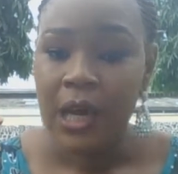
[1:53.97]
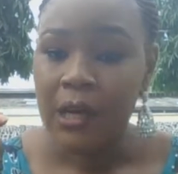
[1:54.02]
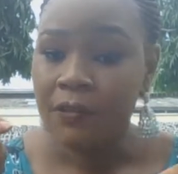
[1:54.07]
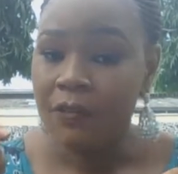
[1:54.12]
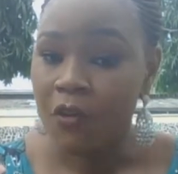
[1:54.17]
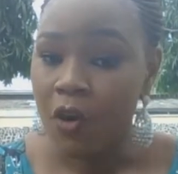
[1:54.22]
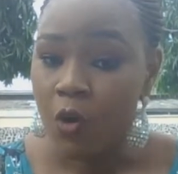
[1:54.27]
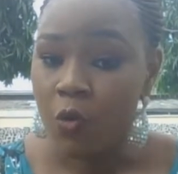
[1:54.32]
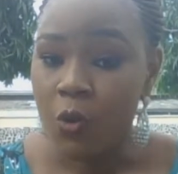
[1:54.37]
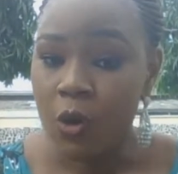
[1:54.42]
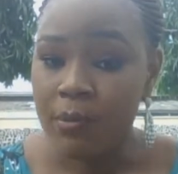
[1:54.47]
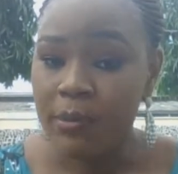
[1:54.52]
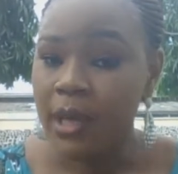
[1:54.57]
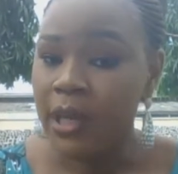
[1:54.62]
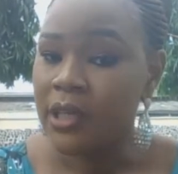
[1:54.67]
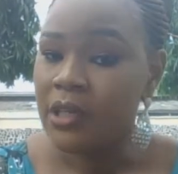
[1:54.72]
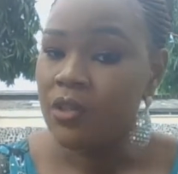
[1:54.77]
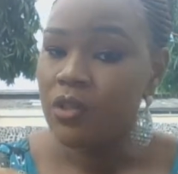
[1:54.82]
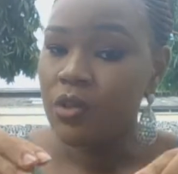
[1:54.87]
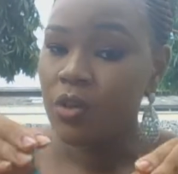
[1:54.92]
For
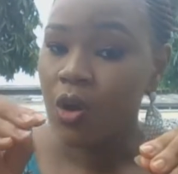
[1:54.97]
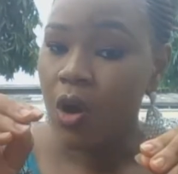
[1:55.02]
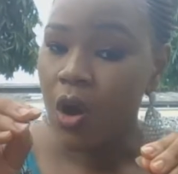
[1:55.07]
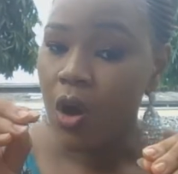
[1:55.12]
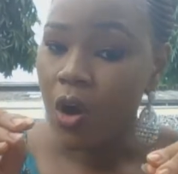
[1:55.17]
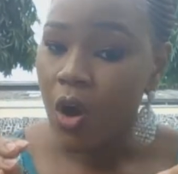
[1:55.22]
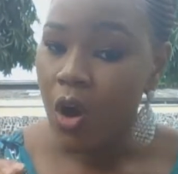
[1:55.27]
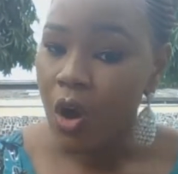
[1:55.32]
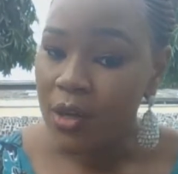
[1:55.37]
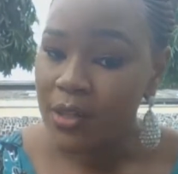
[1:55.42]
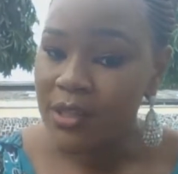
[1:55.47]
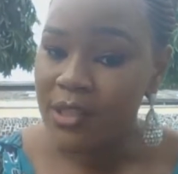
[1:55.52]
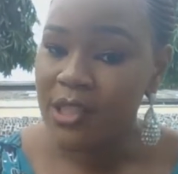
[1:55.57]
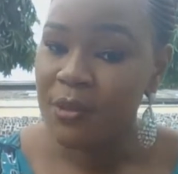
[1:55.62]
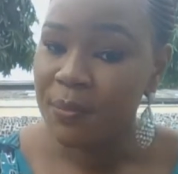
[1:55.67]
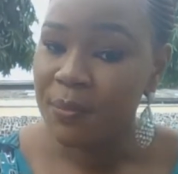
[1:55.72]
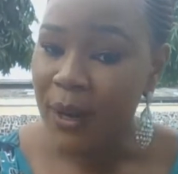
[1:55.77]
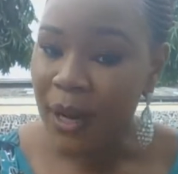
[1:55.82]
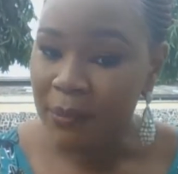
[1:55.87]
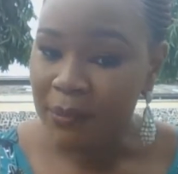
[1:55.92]
women, it causes
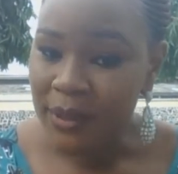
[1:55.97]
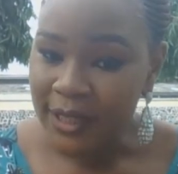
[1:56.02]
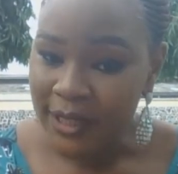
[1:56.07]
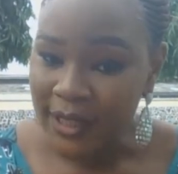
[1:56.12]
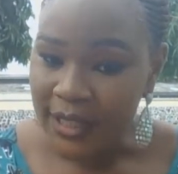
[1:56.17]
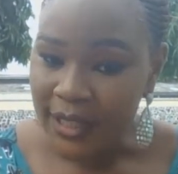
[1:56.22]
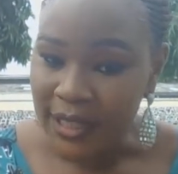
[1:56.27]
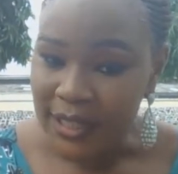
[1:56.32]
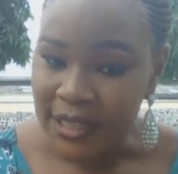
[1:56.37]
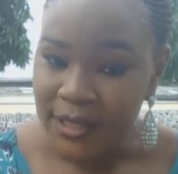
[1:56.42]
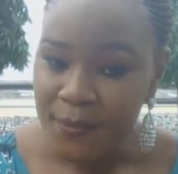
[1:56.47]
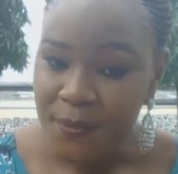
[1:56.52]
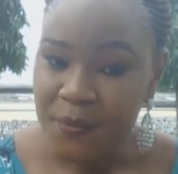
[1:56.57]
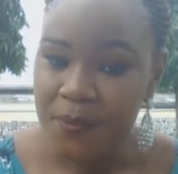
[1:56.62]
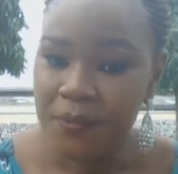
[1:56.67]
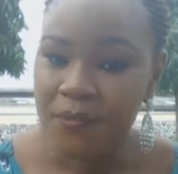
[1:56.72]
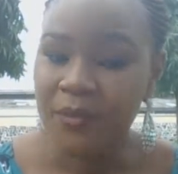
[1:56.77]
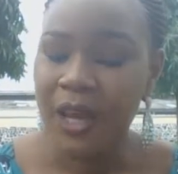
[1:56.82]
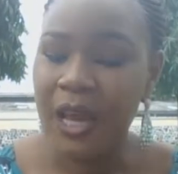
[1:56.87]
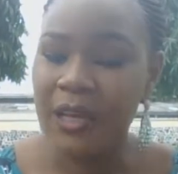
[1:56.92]
sperm leakage,
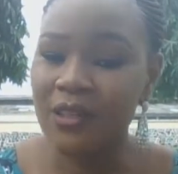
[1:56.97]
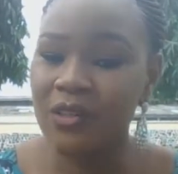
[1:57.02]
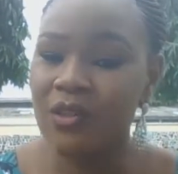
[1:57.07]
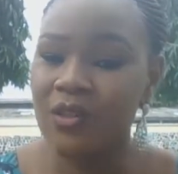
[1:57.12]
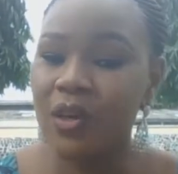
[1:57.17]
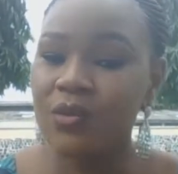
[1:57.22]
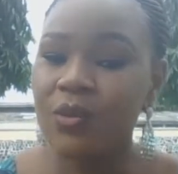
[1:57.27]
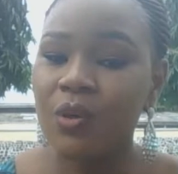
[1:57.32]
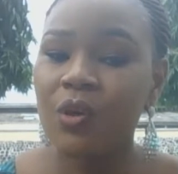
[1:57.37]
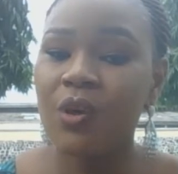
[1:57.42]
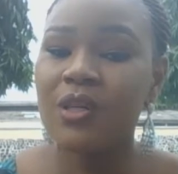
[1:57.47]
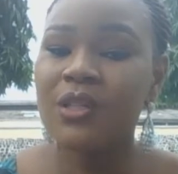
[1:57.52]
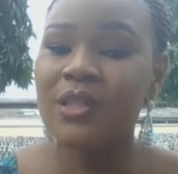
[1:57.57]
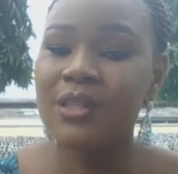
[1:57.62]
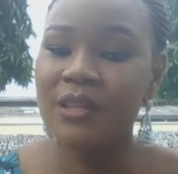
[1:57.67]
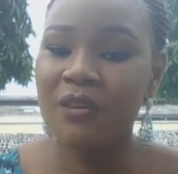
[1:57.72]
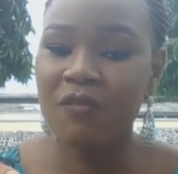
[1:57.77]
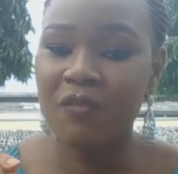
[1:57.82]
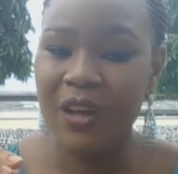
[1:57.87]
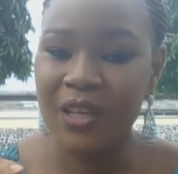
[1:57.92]
and it also causes
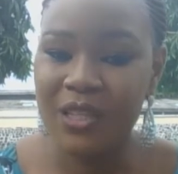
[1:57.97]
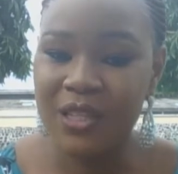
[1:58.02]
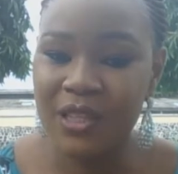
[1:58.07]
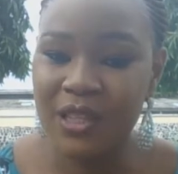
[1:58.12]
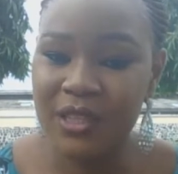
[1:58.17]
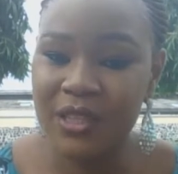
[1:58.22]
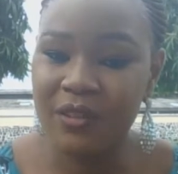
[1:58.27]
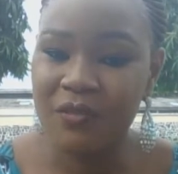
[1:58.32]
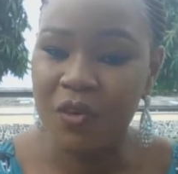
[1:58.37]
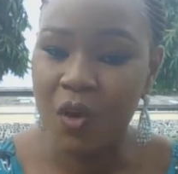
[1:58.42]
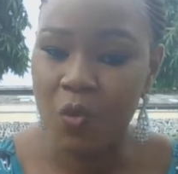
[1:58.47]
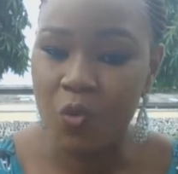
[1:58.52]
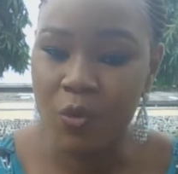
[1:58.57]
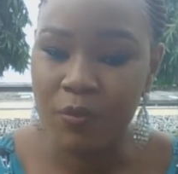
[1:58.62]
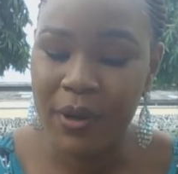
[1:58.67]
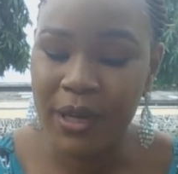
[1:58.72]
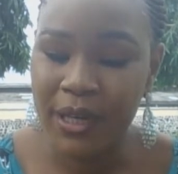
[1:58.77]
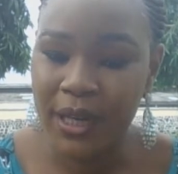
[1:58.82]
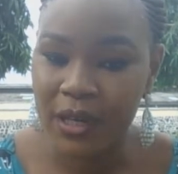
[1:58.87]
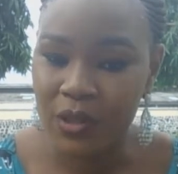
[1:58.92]
infertility for
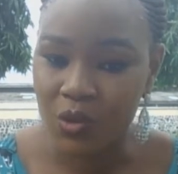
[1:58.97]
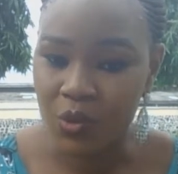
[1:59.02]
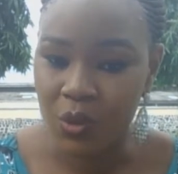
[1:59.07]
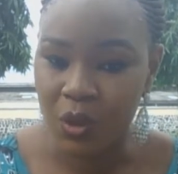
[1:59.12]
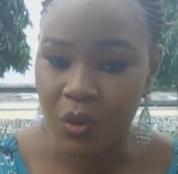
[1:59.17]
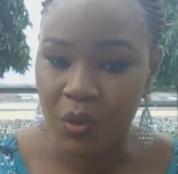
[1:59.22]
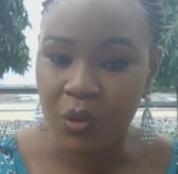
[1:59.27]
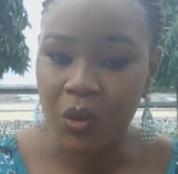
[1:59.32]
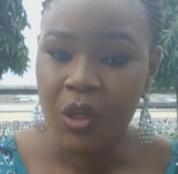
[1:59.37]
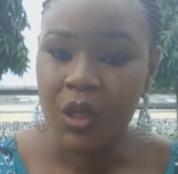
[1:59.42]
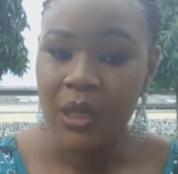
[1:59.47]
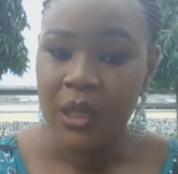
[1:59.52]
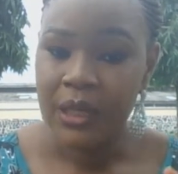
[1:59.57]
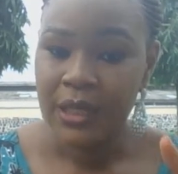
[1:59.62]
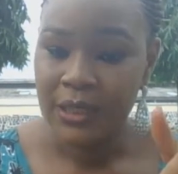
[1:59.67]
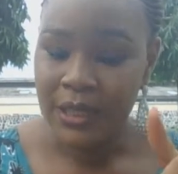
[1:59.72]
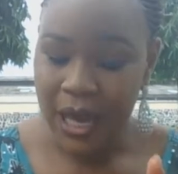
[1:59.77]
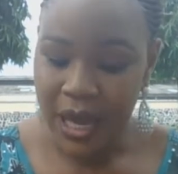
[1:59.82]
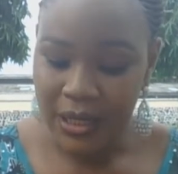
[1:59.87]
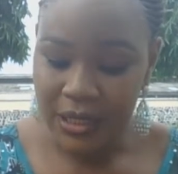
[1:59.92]
women as well.
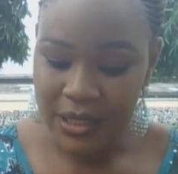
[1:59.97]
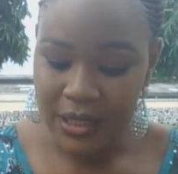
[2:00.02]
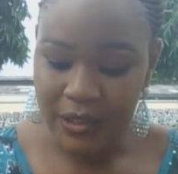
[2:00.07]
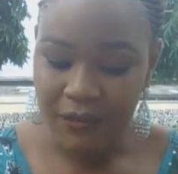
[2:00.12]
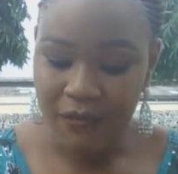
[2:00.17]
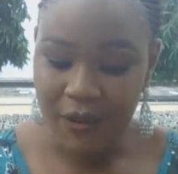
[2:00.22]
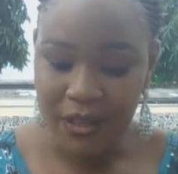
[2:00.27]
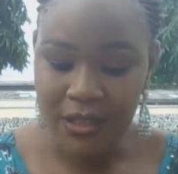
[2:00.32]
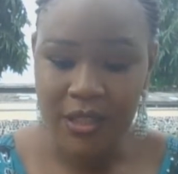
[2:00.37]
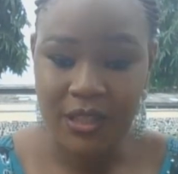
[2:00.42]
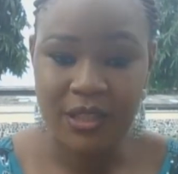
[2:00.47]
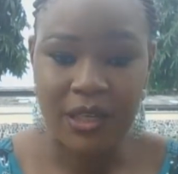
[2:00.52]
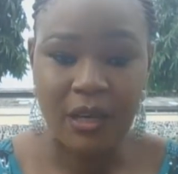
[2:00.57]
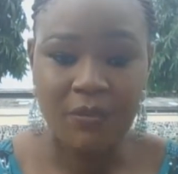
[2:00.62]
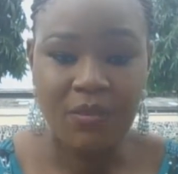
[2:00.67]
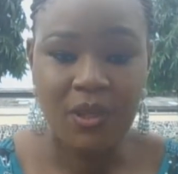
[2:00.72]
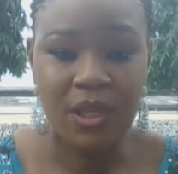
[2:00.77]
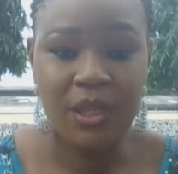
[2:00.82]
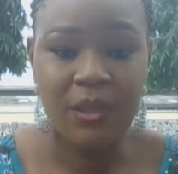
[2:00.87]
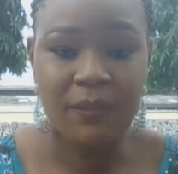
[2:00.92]
That infertility I'm
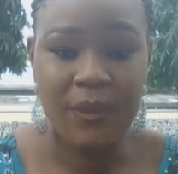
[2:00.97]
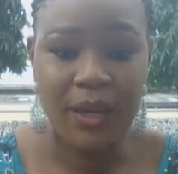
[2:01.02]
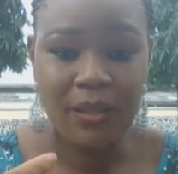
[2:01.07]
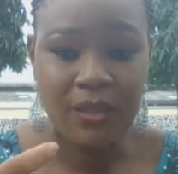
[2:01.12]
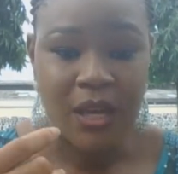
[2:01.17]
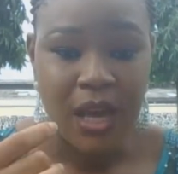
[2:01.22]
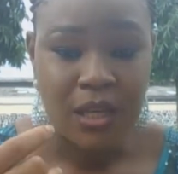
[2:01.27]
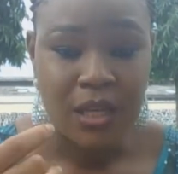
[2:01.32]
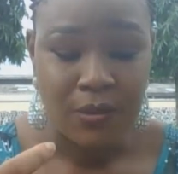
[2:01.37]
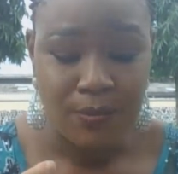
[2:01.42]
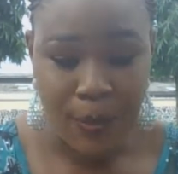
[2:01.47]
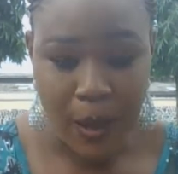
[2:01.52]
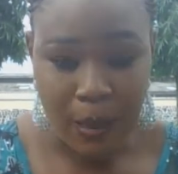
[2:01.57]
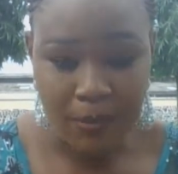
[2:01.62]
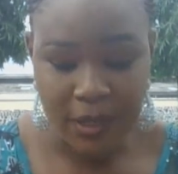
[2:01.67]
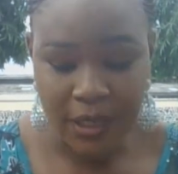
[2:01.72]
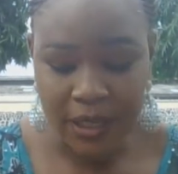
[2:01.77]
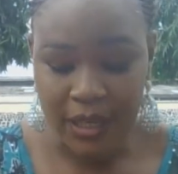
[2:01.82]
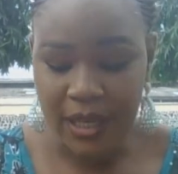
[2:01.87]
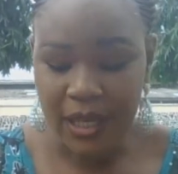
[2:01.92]
talking about,
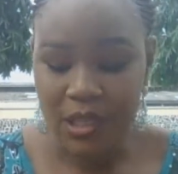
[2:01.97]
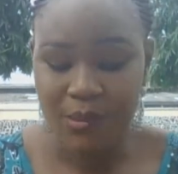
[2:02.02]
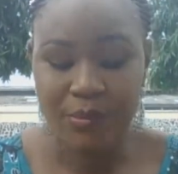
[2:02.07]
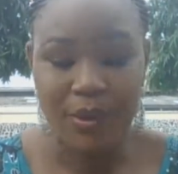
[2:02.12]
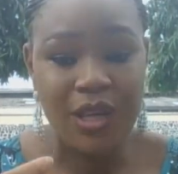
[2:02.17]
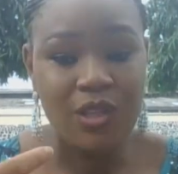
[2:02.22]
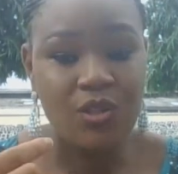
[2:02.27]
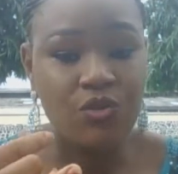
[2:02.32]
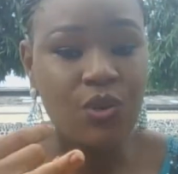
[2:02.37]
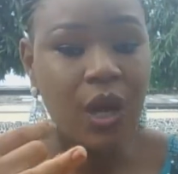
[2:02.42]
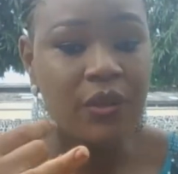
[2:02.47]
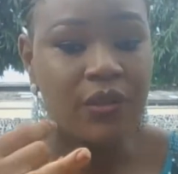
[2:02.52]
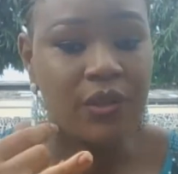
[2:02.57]
sperm leakage, menstrual